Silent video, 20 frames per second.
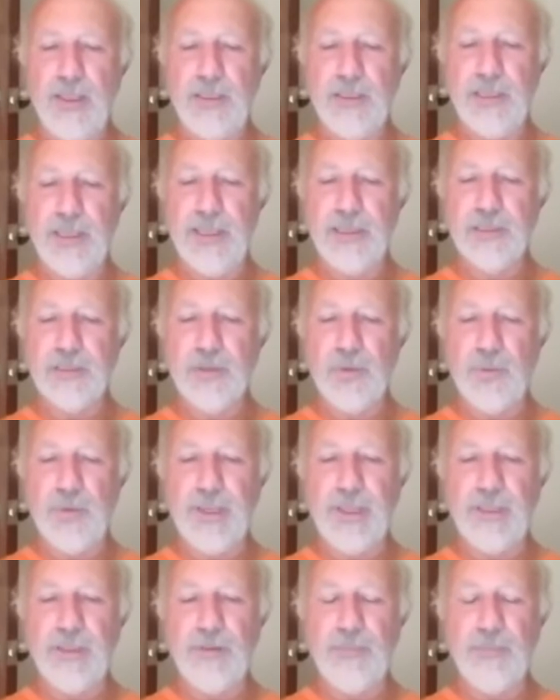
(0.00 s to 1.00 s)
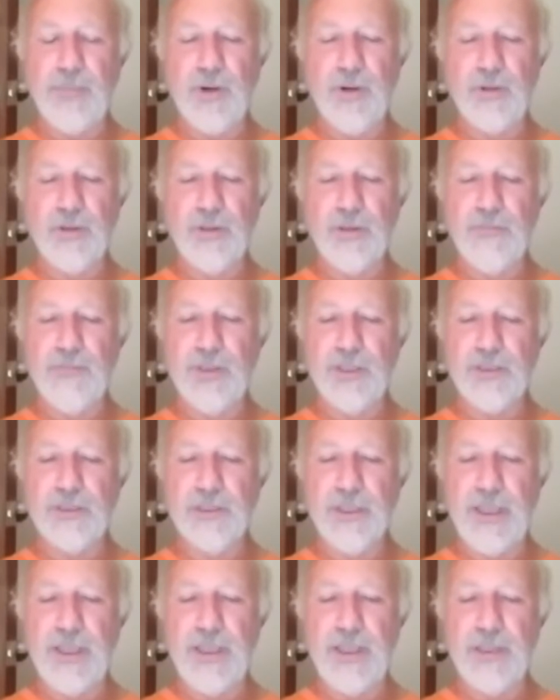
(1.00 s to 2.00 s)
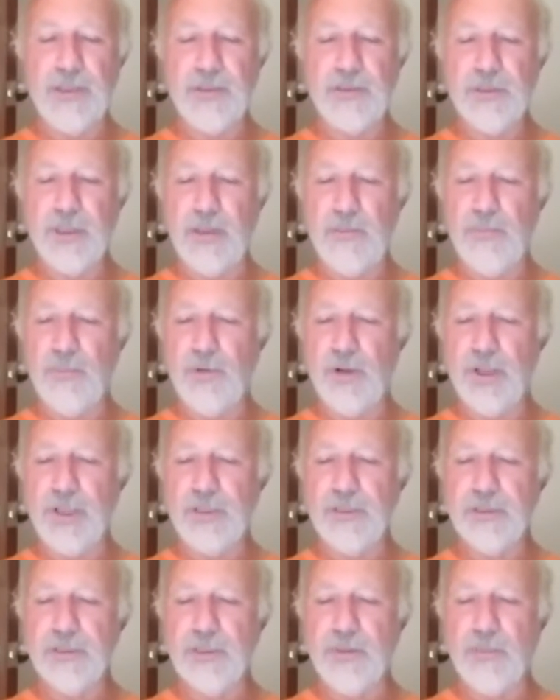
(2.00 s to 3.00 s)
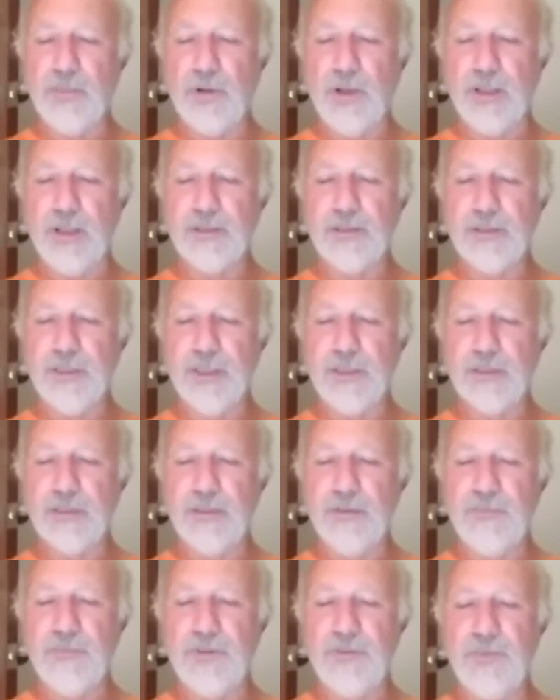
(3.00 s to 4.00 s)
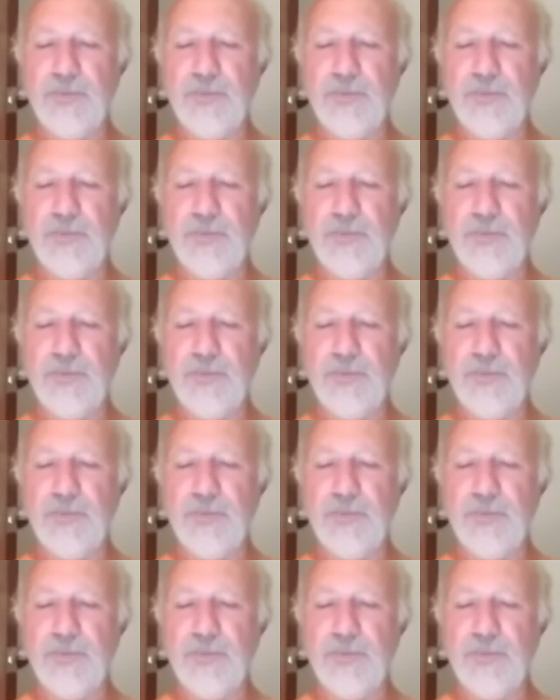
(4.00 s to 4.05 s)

he takes away the burden of this age and brings the process of